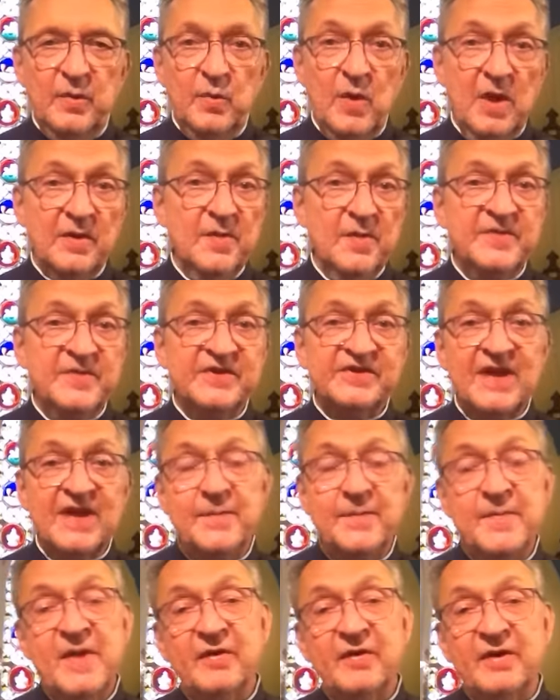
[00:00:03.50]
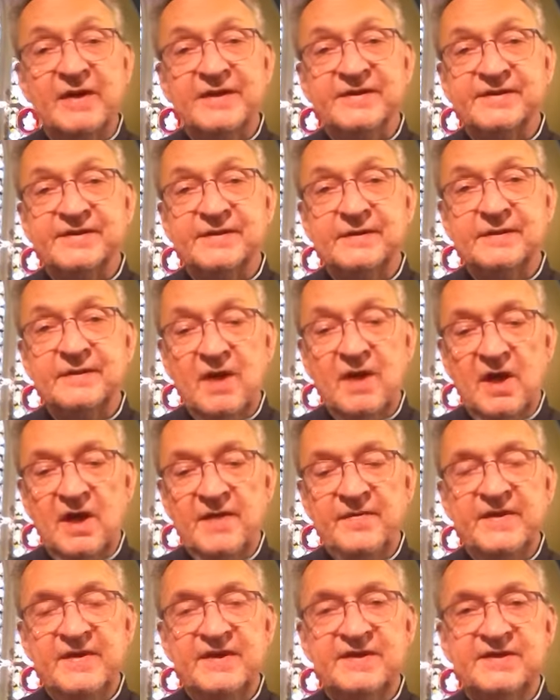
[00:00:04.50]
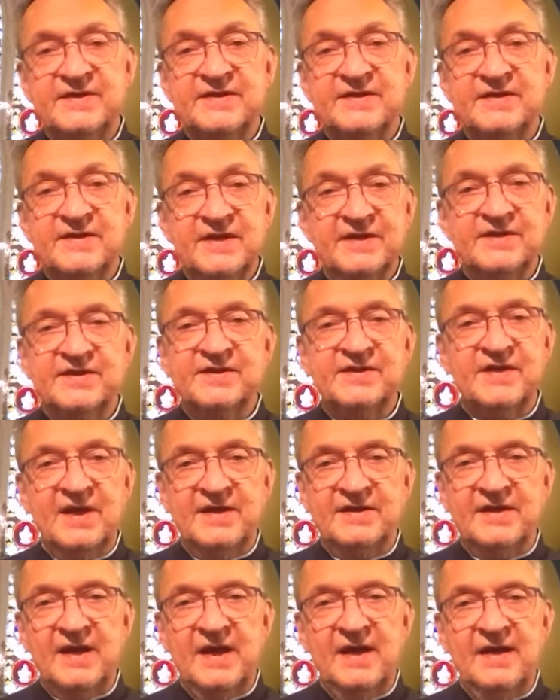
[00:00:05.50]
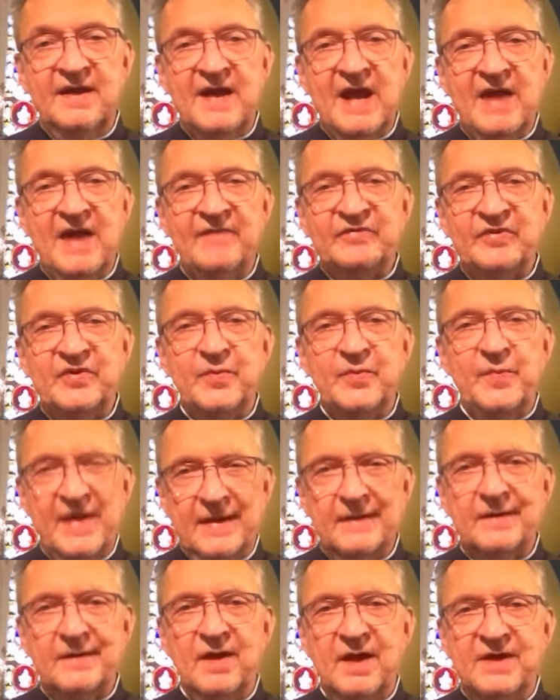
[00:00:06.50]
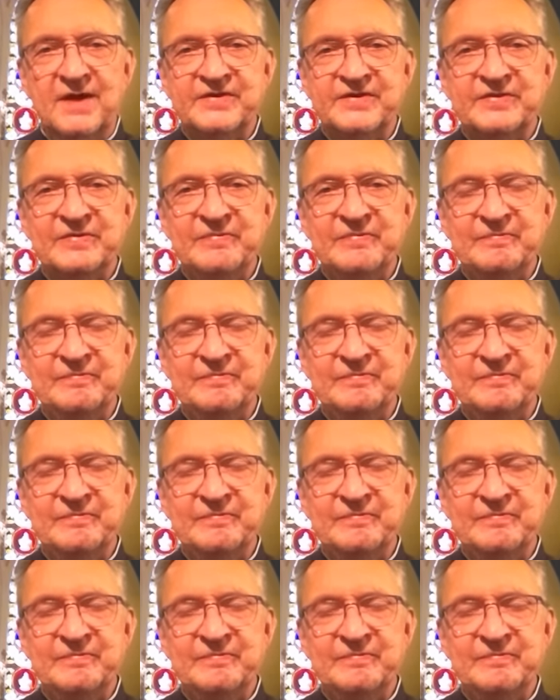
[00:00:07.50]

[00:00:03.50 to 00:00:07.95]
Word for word: Welcome to St. Mary's on this sixth Sunday after the Pentecost.